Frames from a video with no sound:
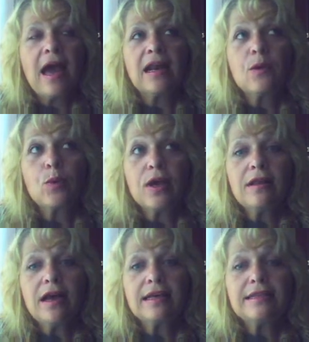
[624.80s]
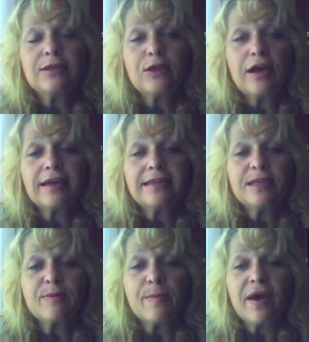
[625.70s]
And I realized in talking
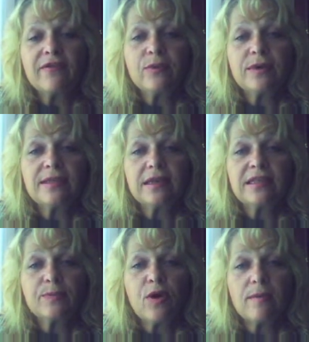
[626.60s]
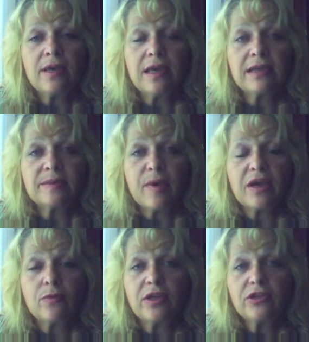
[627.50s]
to Mom afterwards that it's probably because
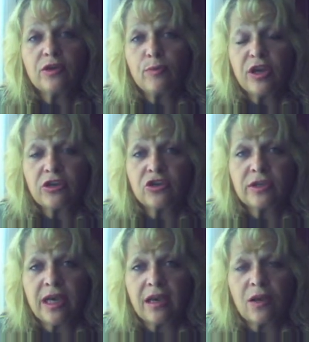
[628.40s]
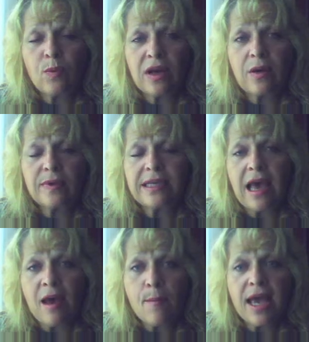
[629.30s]
my original picture taken when I was
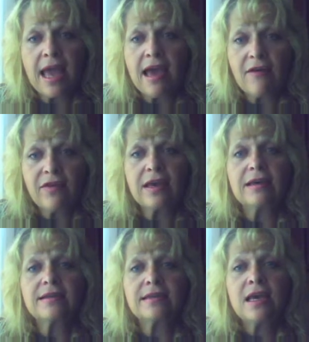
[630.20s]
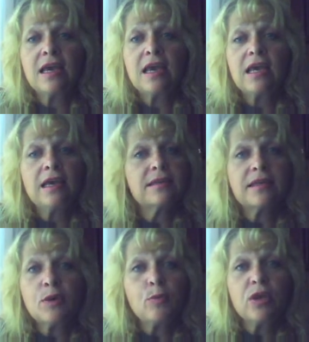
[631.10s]
at my heaviest is
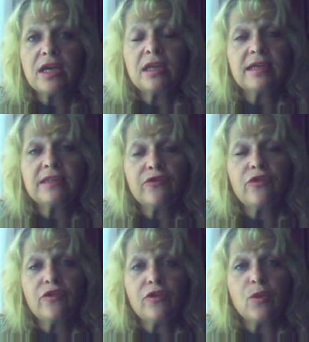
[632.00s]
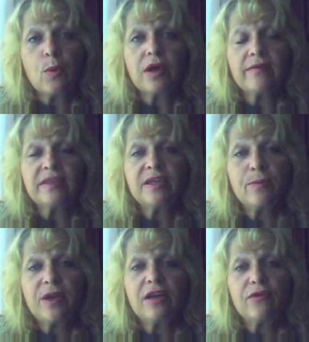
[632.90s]
completely different than the one I've
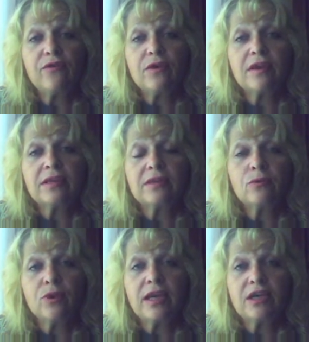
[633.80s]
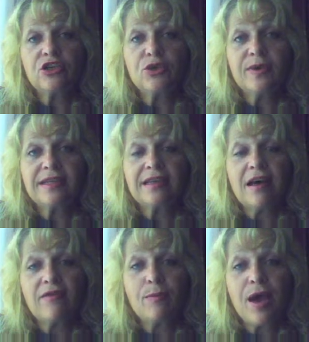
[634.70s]
submitted for this reissuance
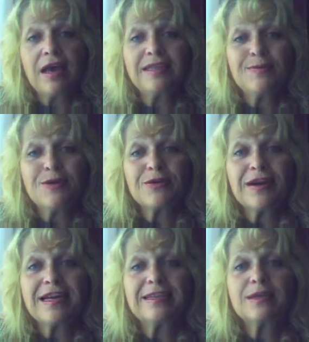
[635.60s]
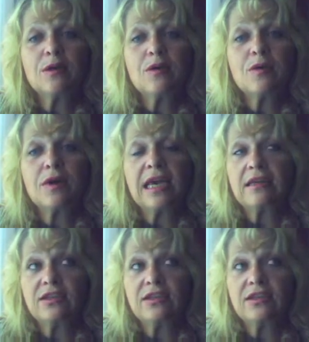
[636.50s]
of a passport, right? So